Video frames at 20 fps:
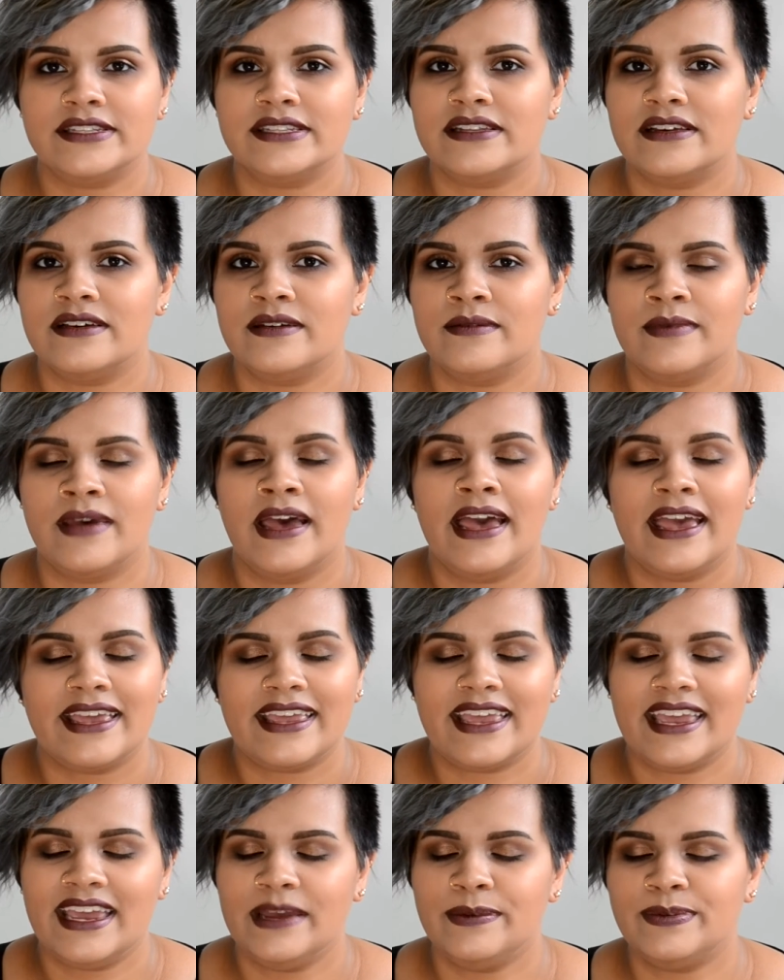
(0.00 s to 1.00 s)
them,
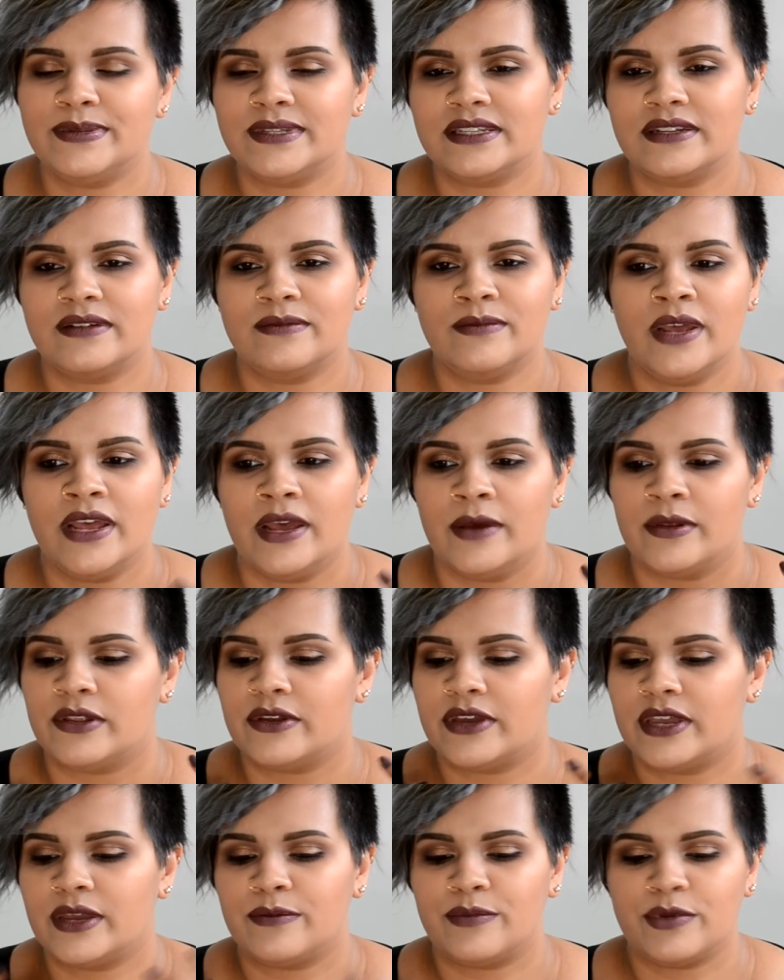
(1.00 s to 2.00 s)
keeps them
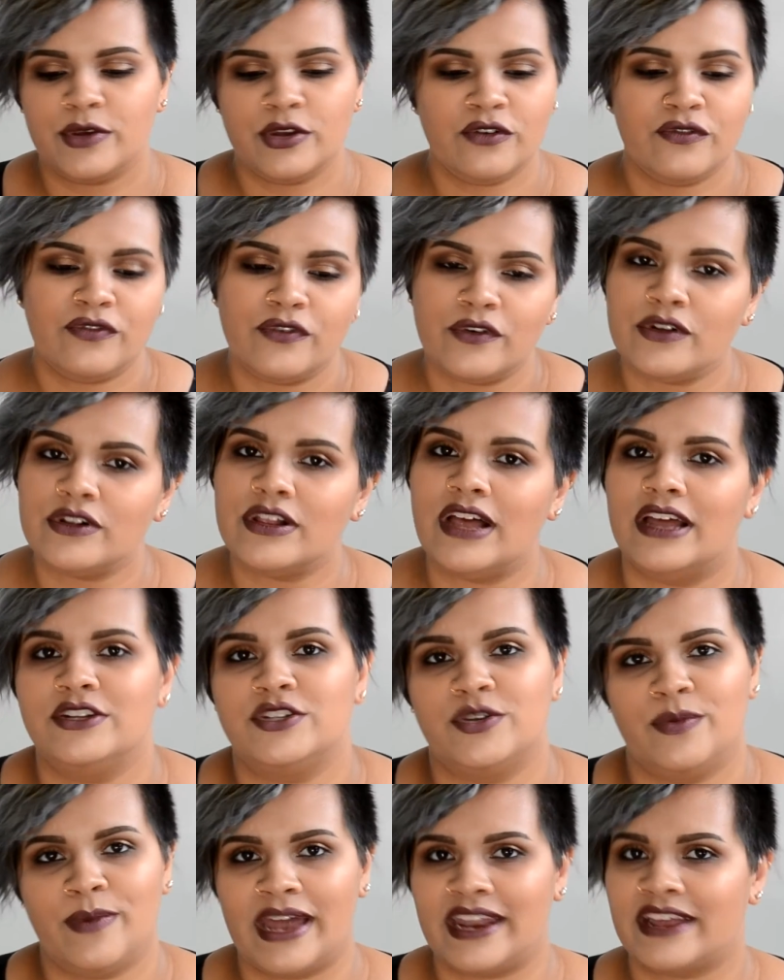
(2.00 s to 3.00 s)
looking beautiful and
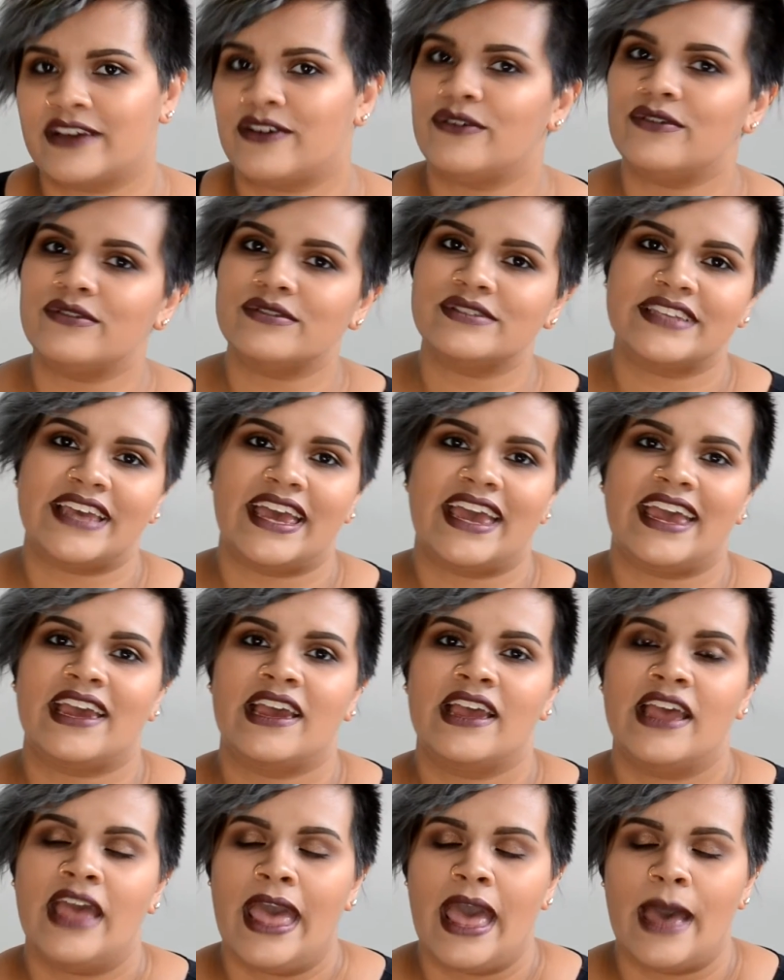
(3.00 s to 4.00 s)
dramatic all
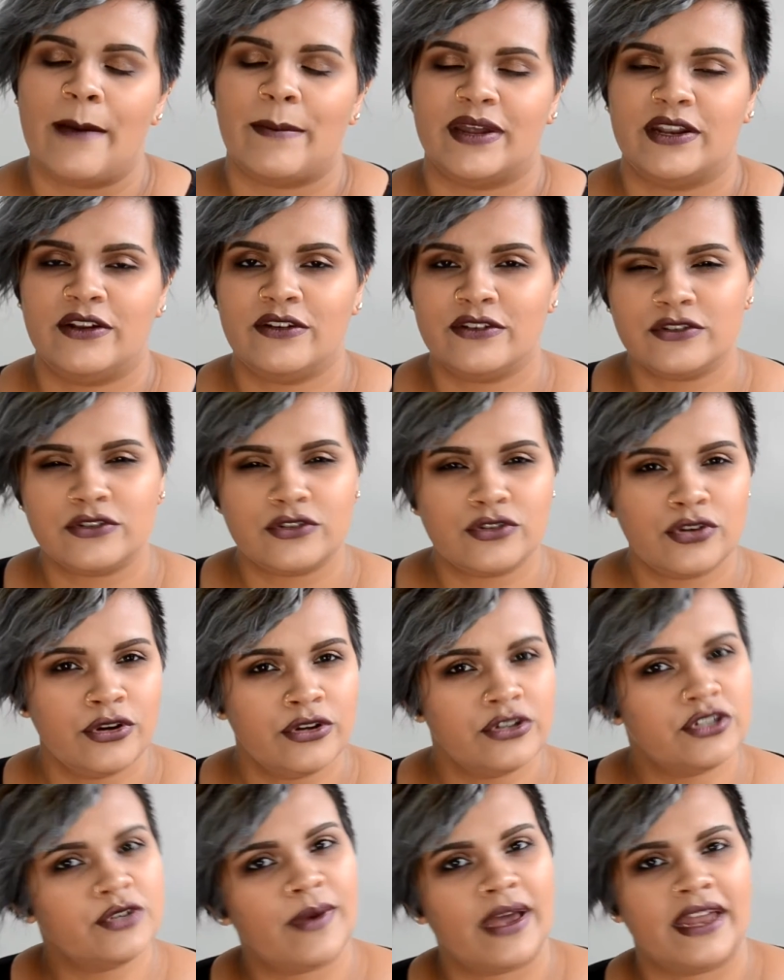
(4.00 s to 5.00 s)
day, but not
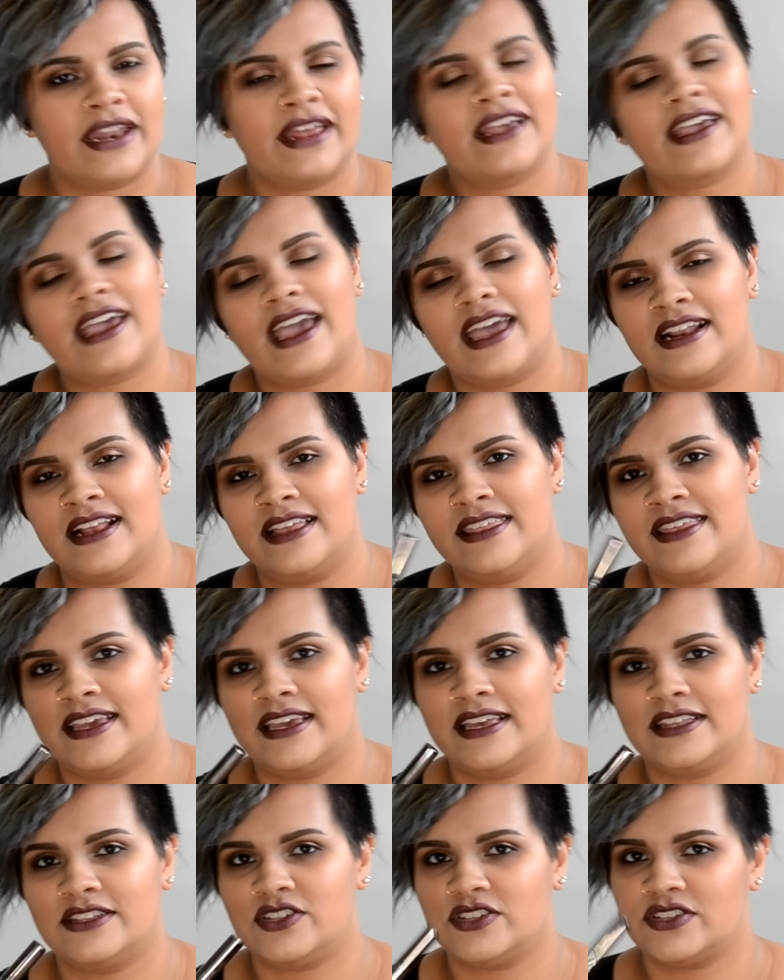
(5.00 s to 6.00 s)
too dramatic, and I think
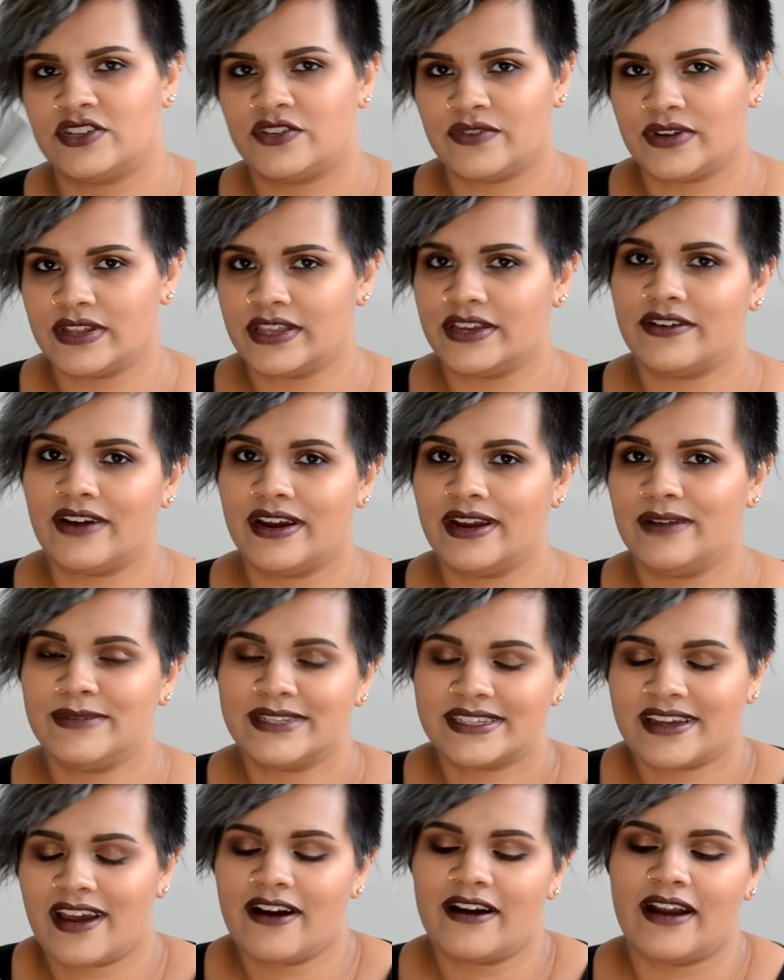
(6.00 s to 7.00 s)
it's just a really great
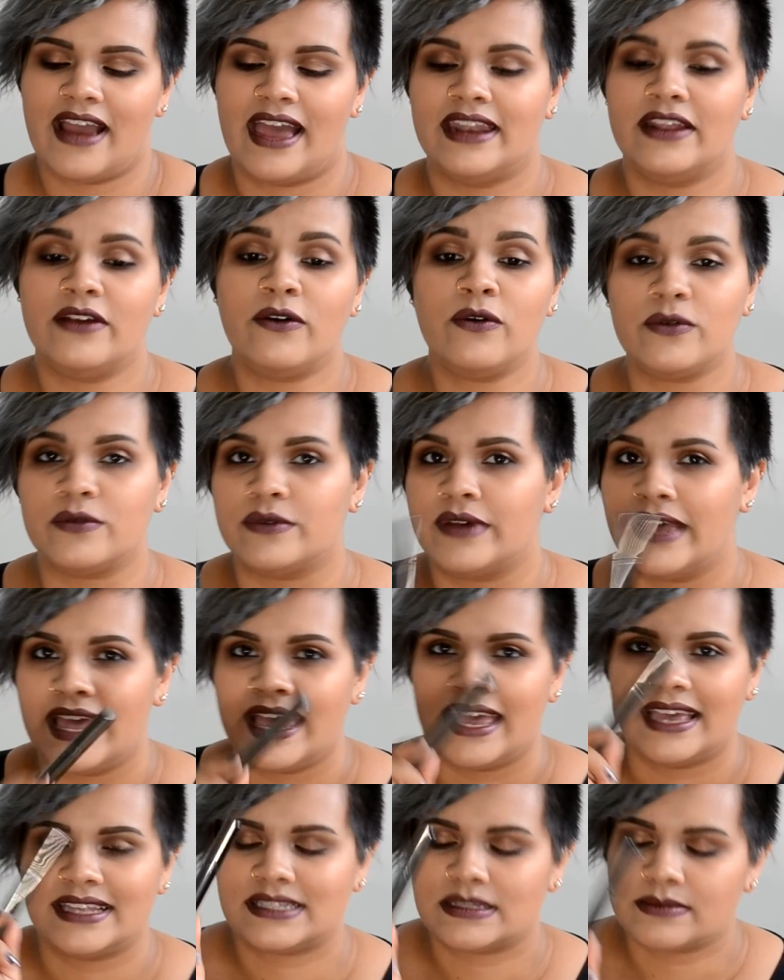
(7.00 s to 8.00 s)
mascara. And oh,
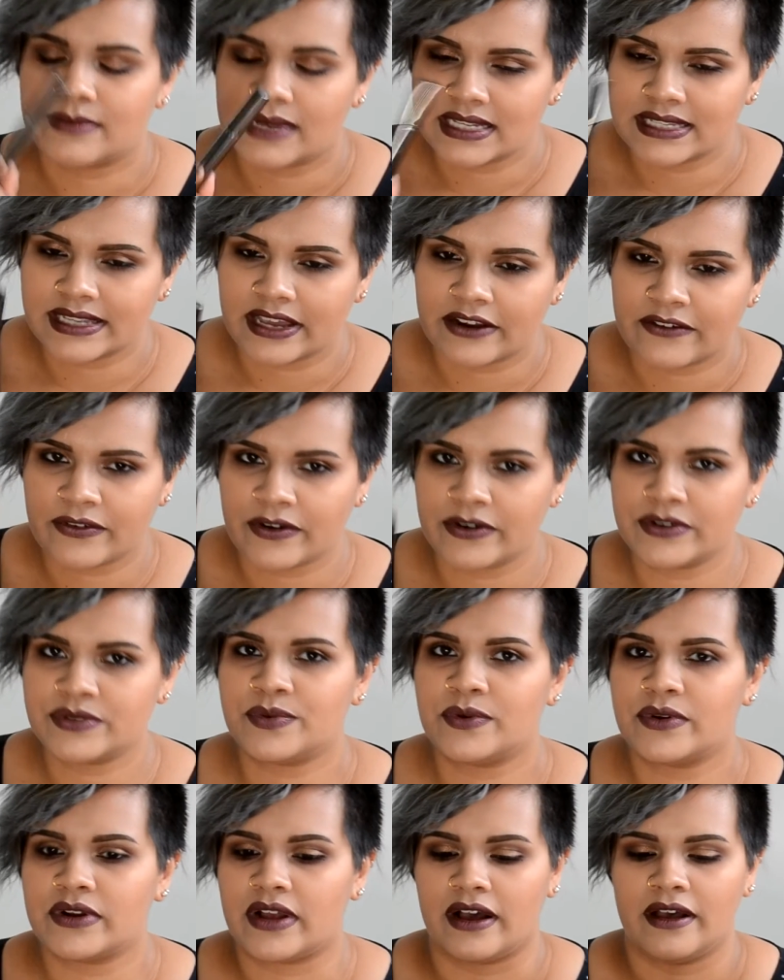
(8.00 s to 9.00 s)
it smells like rose
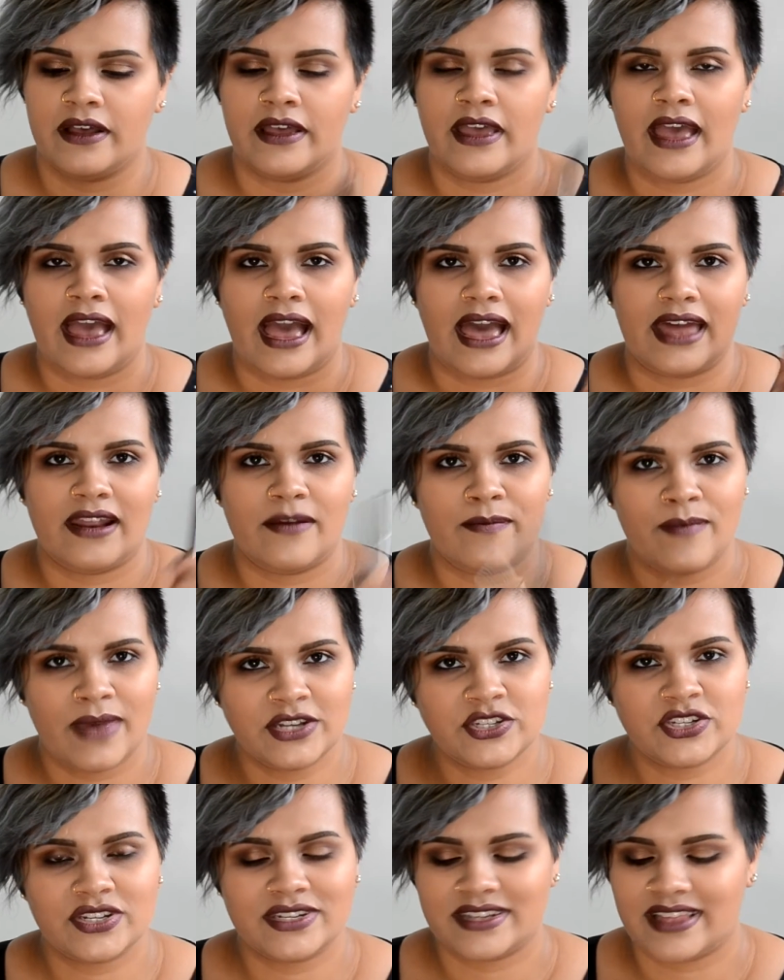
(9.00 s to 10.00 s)
water. And I
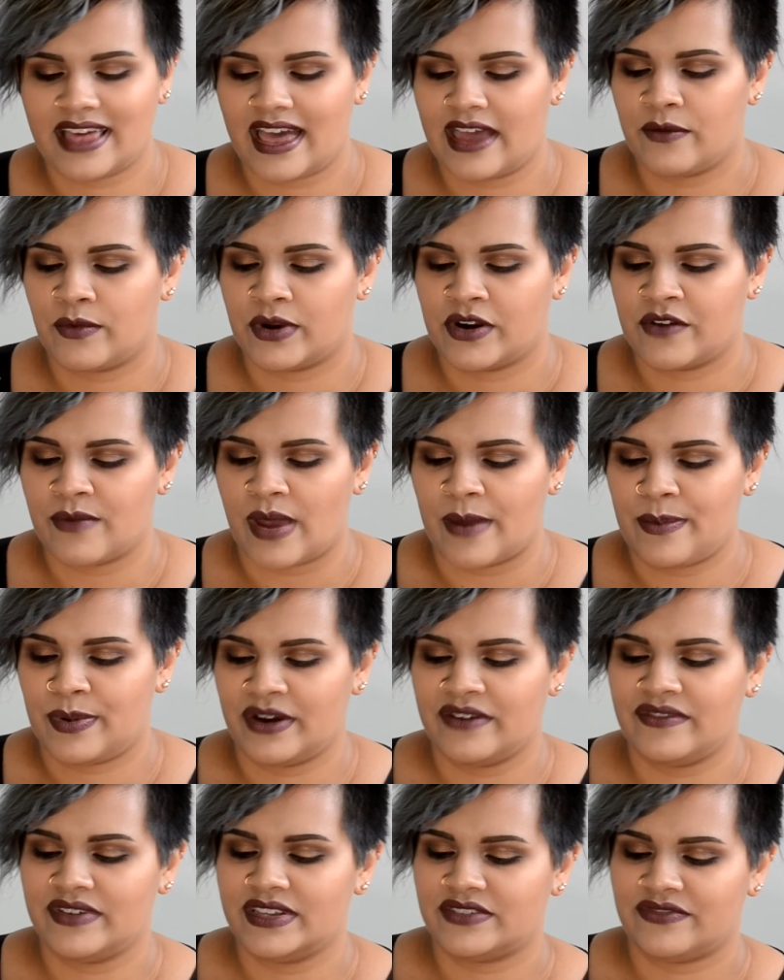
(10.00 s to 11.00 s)
mentioned that in one of my
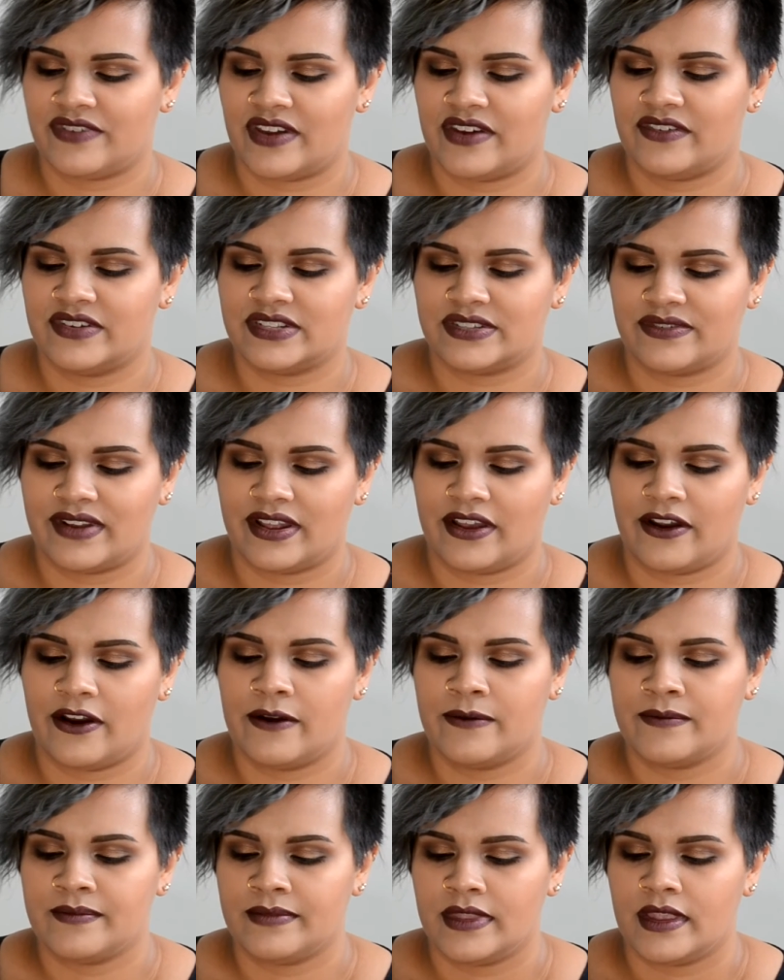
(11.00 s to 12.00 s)
previous favorites
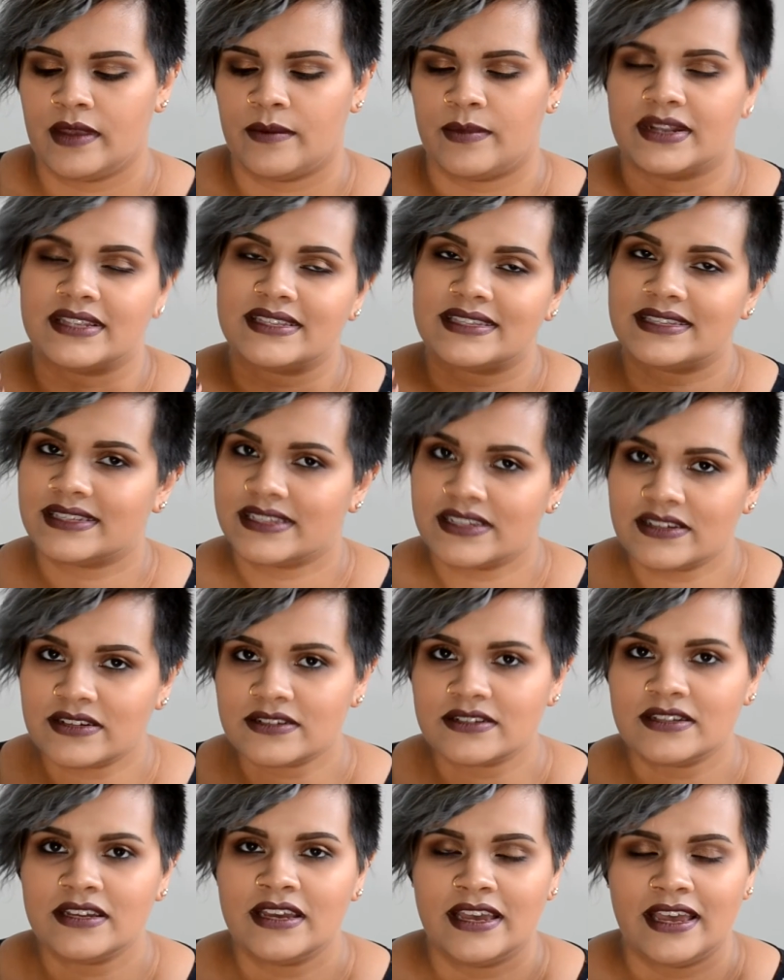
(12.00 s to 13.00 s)
video, but
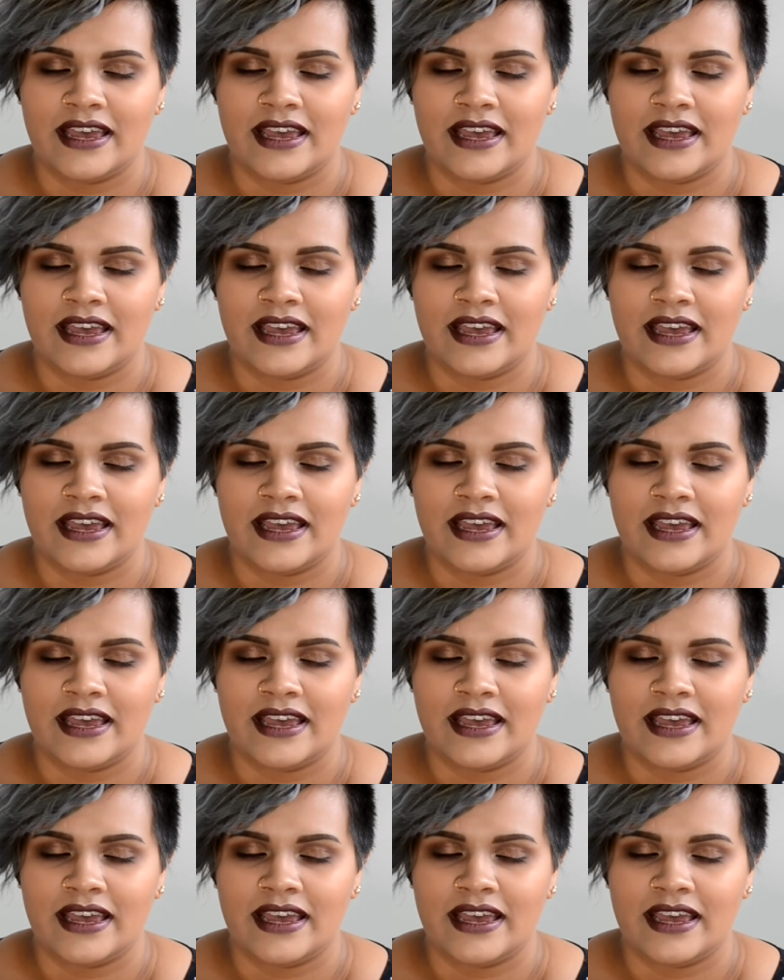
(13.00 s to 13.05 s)
still,